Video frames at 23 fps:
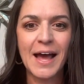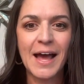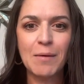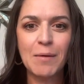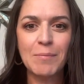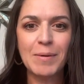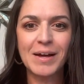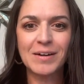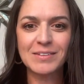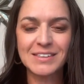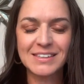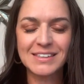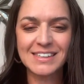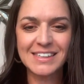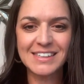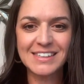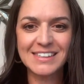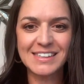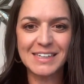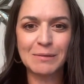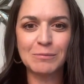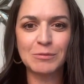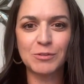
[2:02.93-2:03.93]
about
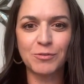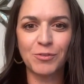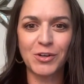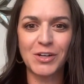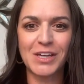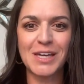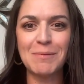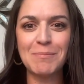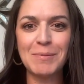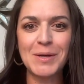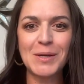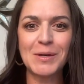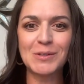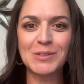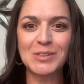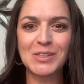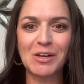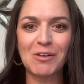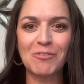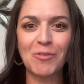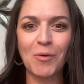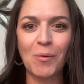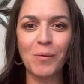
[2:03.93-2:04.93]
systems for keeping
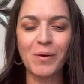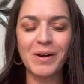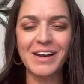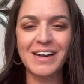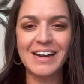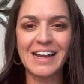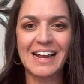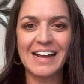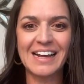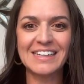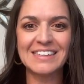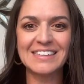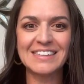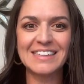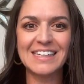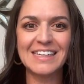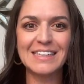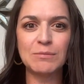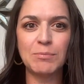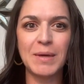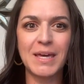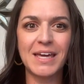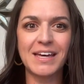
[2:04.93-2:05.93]
yourself organized
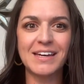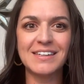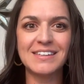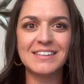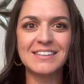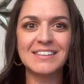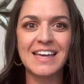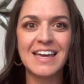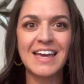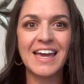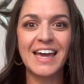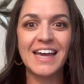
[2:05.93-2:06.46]
is because